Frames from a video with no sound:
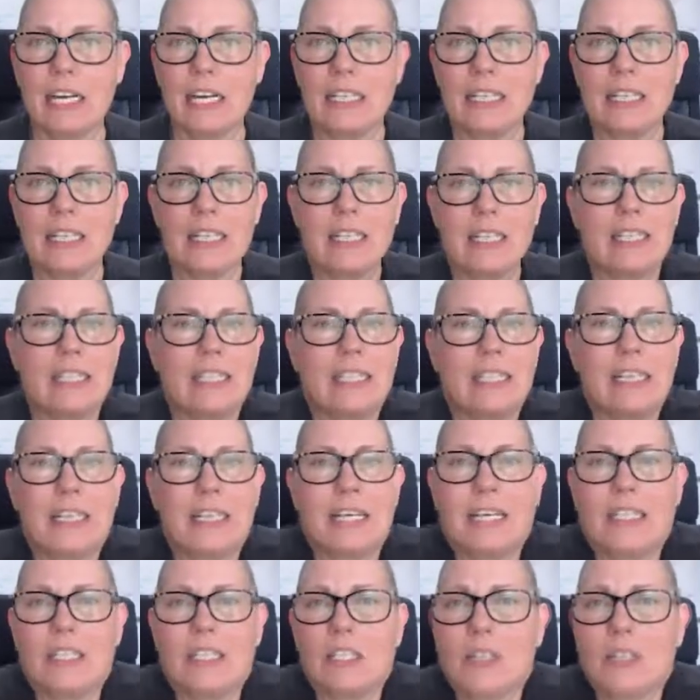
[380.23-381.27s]

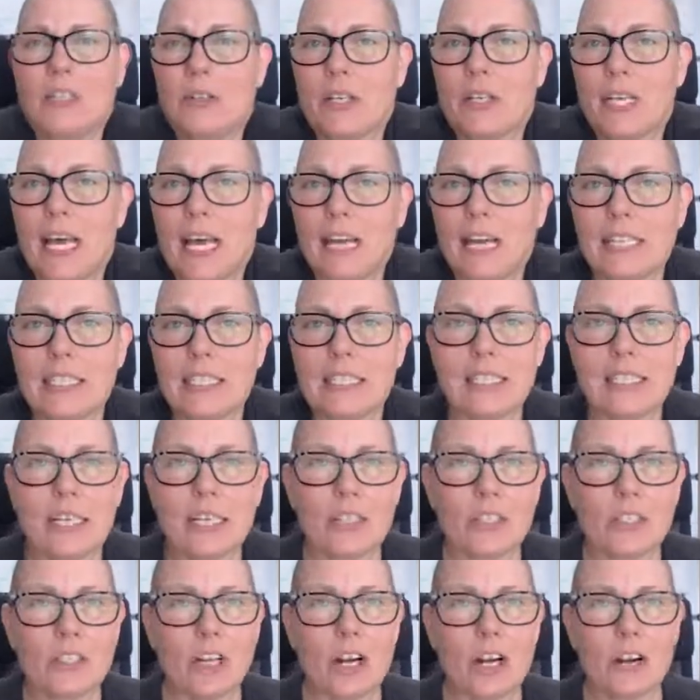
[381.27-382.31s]
uneasy and you knew you had a
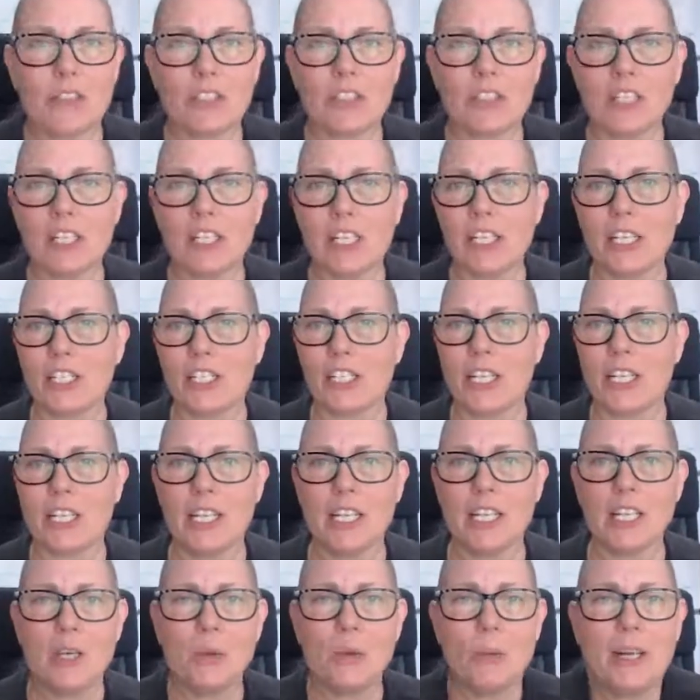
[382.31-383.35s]
sales conversation and
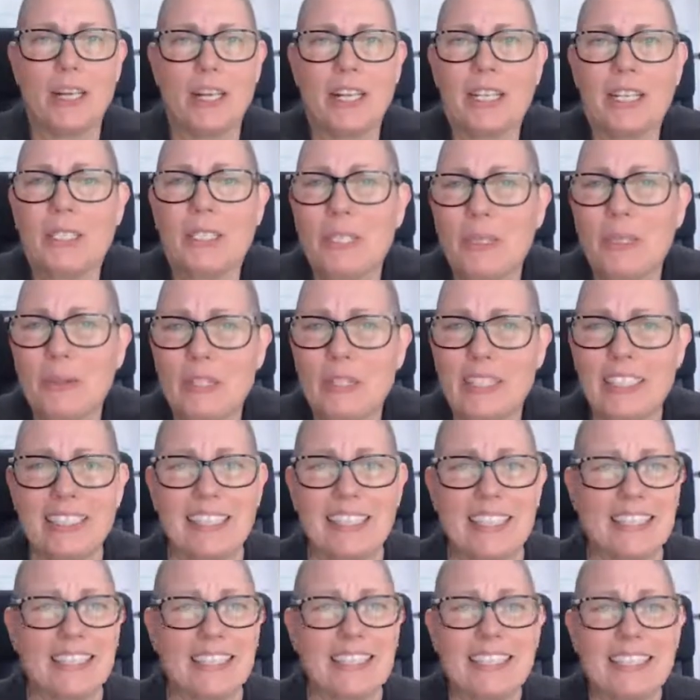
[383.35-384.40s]
then you went into it
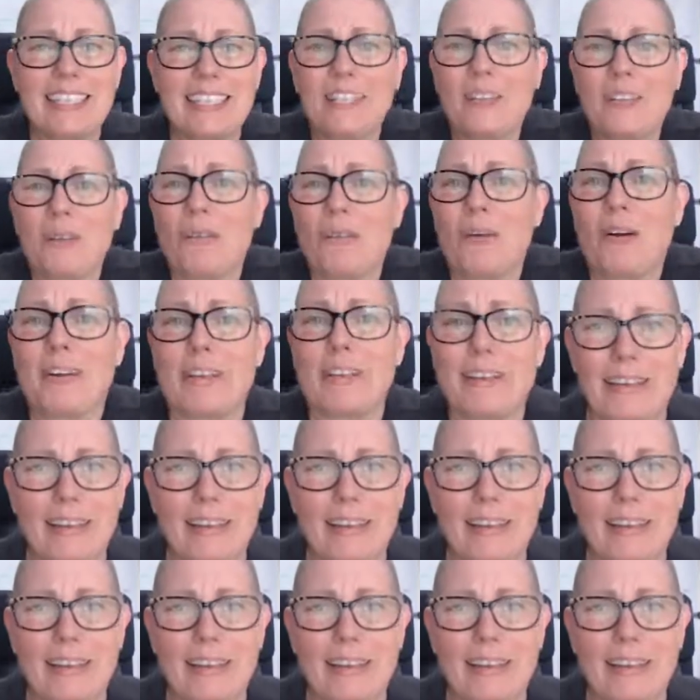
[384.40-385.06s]
and then you said the wrong